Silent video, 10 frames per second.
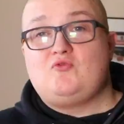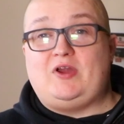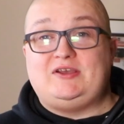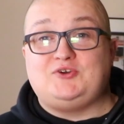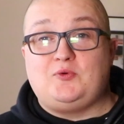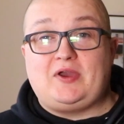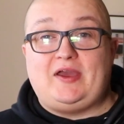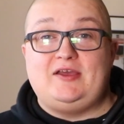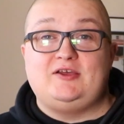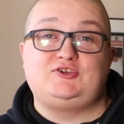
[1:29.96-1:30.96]
Right,
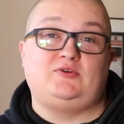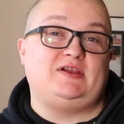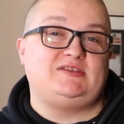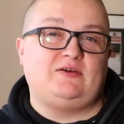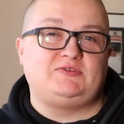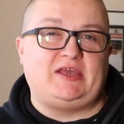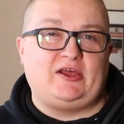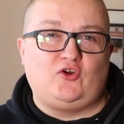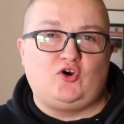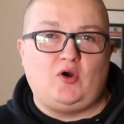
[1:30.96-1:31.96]
okay, so let's now take
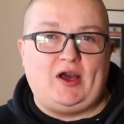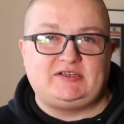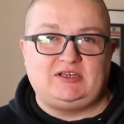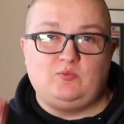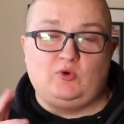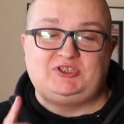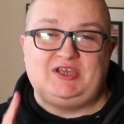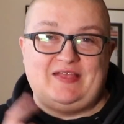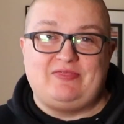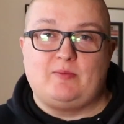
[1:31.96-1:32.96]
a look at actually what's
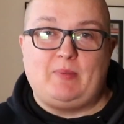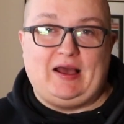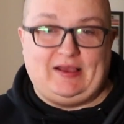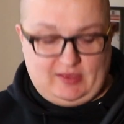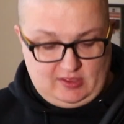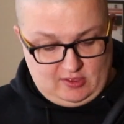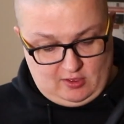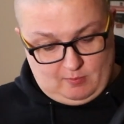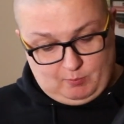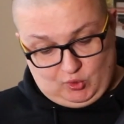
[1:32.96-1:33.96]
in the bag.
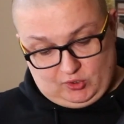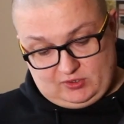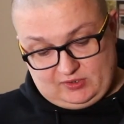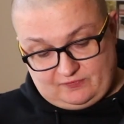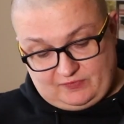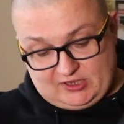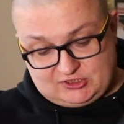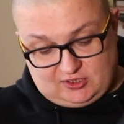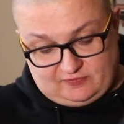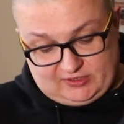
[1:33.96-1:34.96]
But
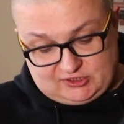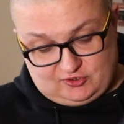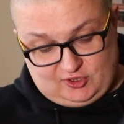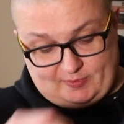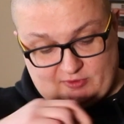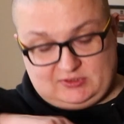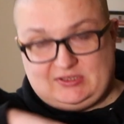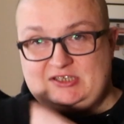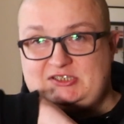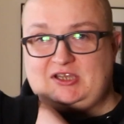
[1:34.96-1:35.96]
first off, let's talk about
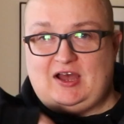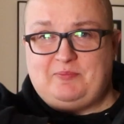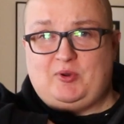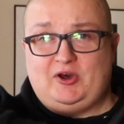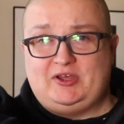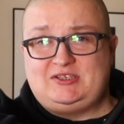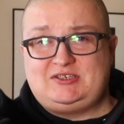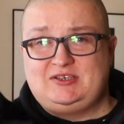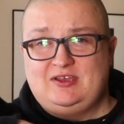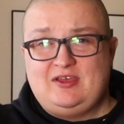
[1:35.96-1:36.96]
these side
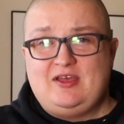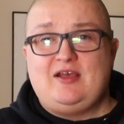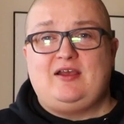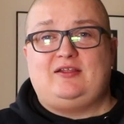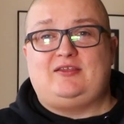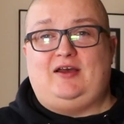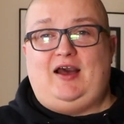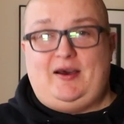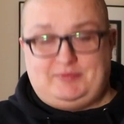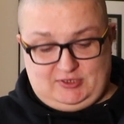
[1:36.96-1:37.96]
pockets. They're
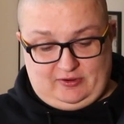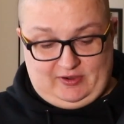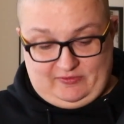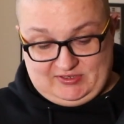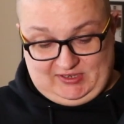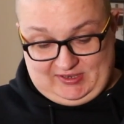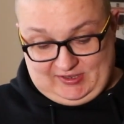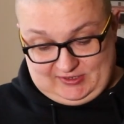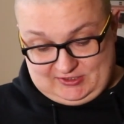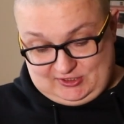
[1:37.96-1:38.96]
absolutely
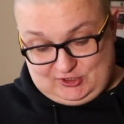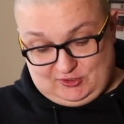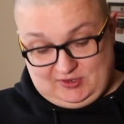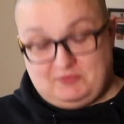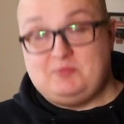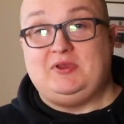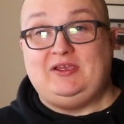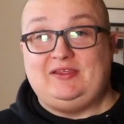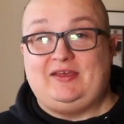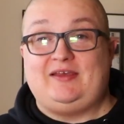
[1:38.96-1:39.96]
ridiculous. They shouldn't even
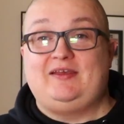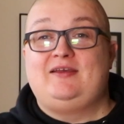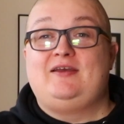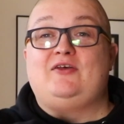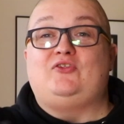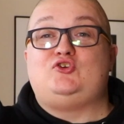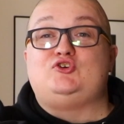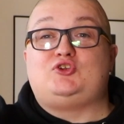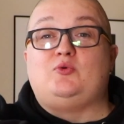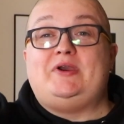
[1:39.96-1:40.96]
be there. They're
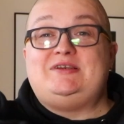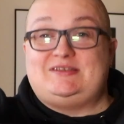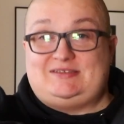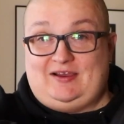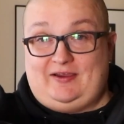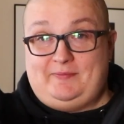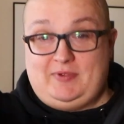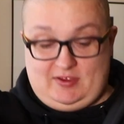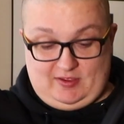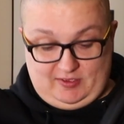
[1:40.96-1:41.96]
just a waste of time.
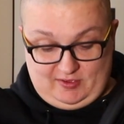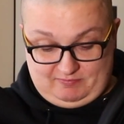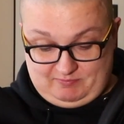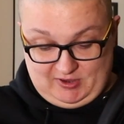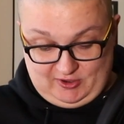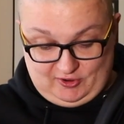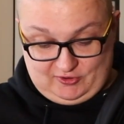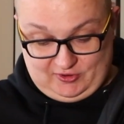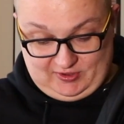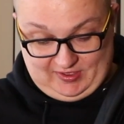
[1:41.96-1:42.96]
You're
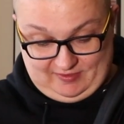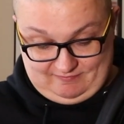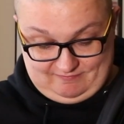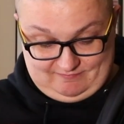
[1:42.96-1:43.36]
not going to get